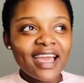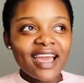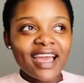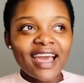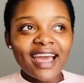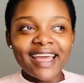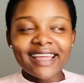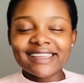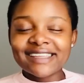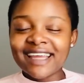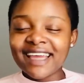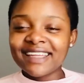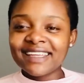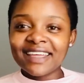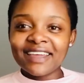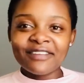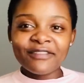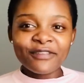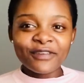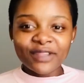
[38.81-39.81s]
I tried
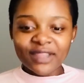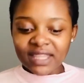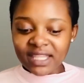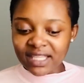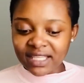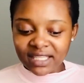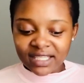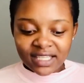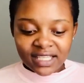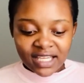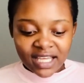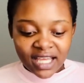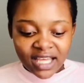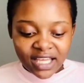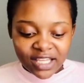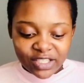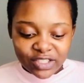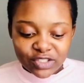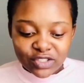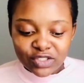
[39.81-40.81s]
everything.
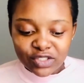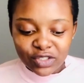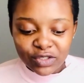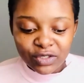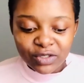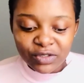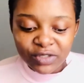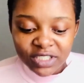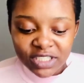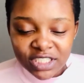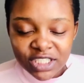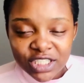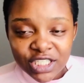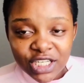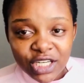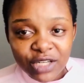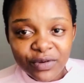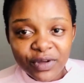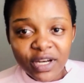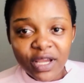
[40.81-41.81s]
So
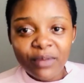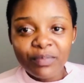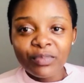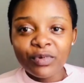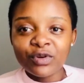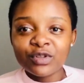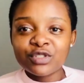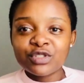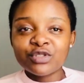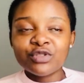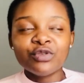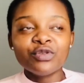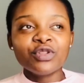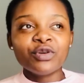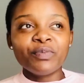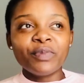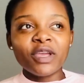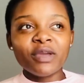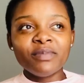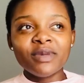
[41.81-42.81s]
initially when I bought, the
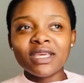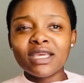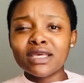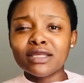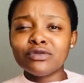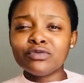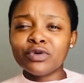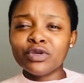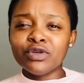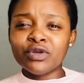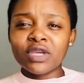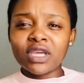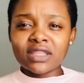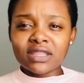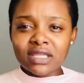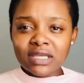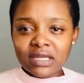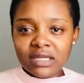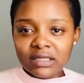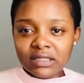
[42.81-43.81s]
baby kits where you get the
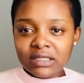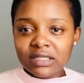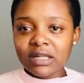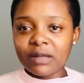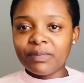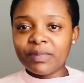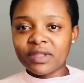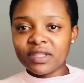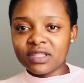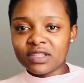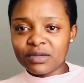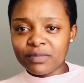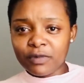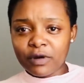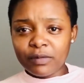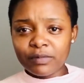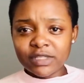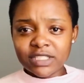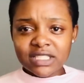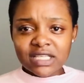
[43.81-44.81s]
nail clipper, the
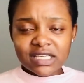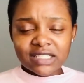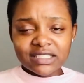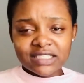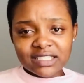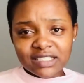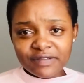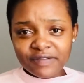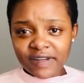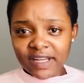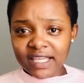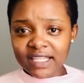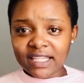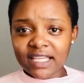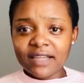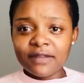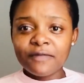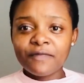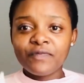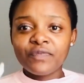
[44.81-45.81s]
thermometer and stuff like
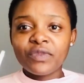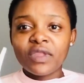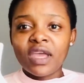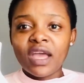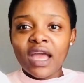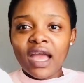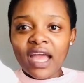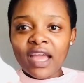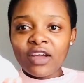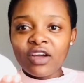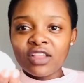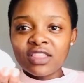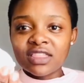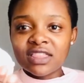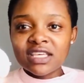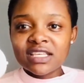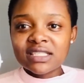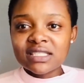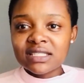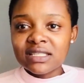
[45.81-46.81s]
that, I got
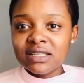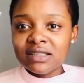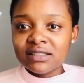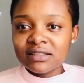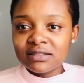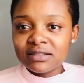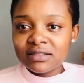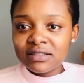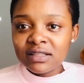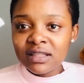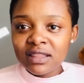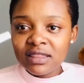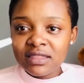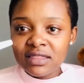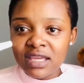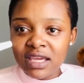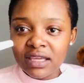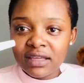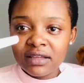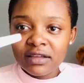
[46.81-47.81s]
this little thing,